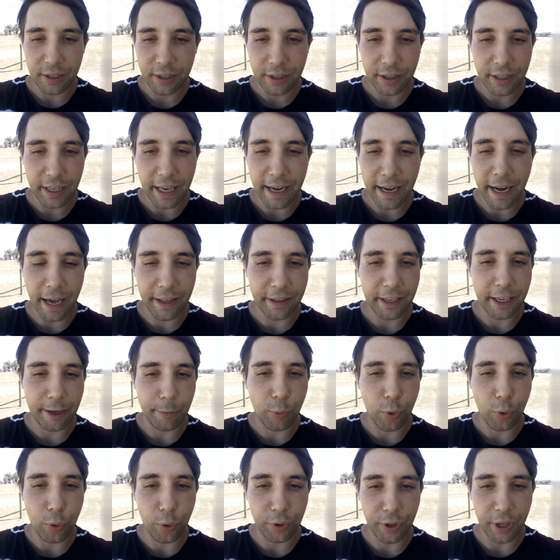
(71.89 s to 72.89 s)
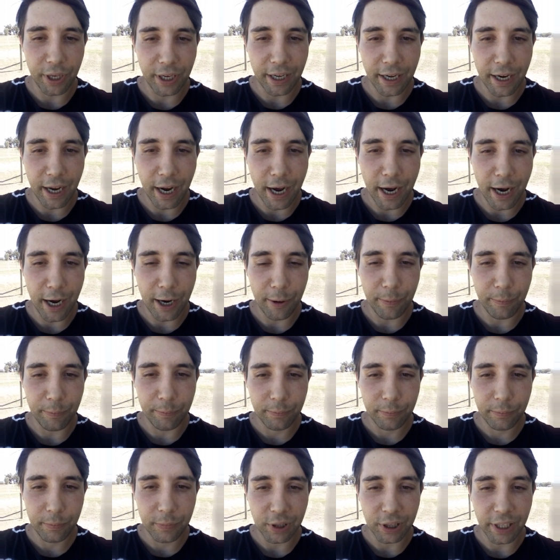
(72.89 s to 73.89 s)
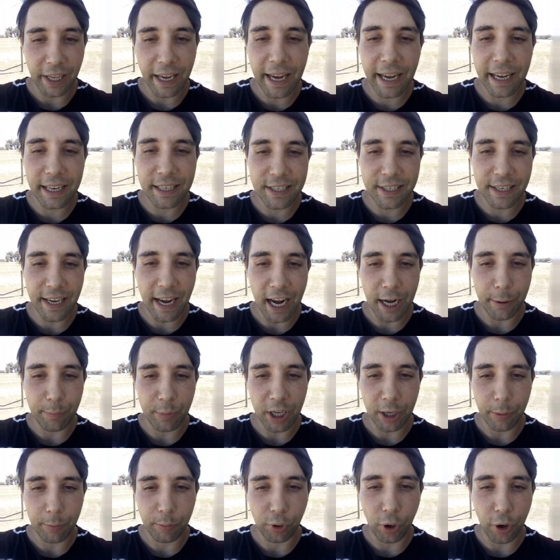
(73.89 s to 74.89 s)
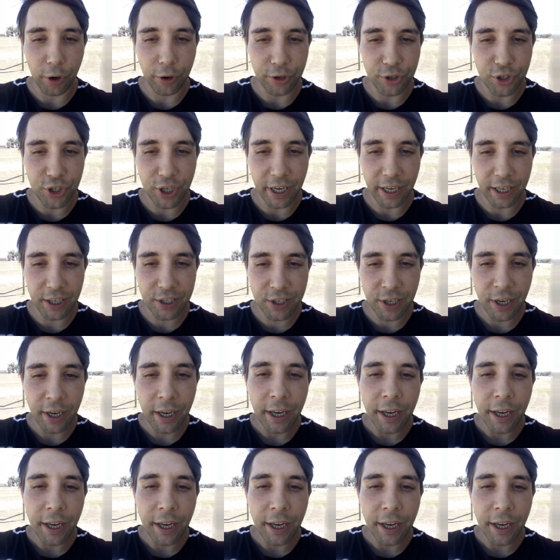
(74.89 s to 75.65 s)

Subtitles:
they're nothing more than landscaping projects.